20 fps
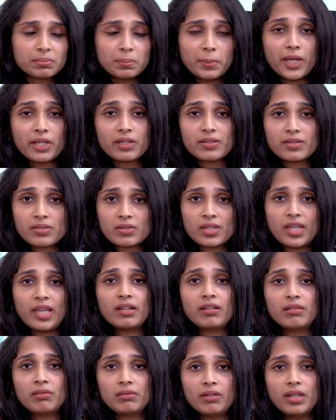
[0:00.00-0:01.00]
parents
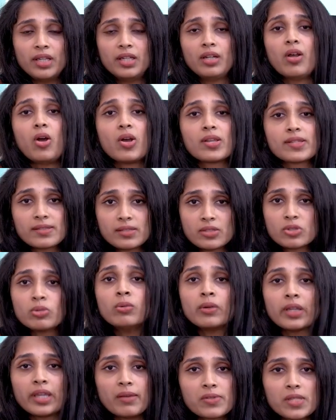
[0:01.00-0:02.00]
and in-laws
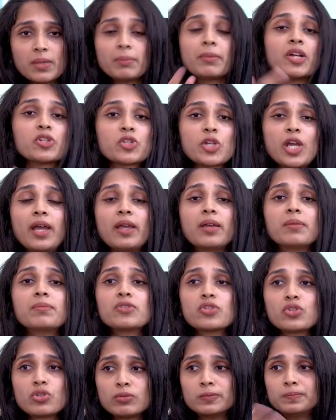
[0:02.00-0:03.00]
do give some
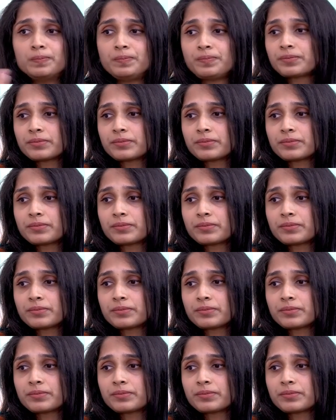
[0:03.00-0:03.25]
kashayams to